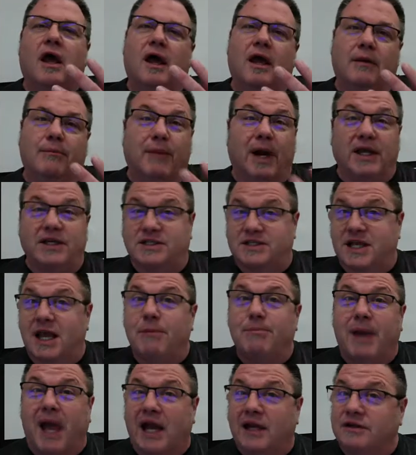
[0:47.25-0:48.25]
It might say
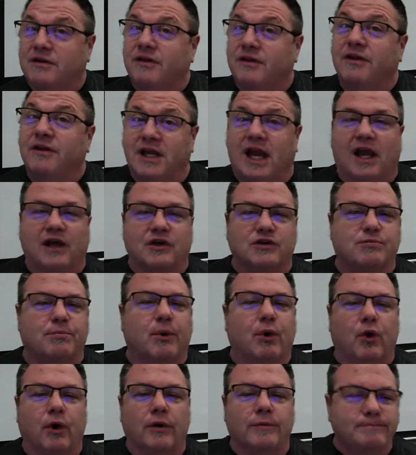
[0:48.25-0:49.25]
back to the
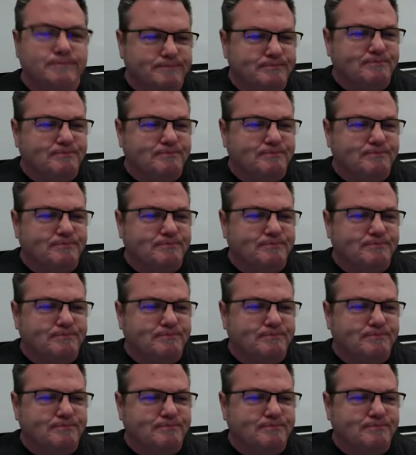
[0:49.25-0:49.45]
dashboard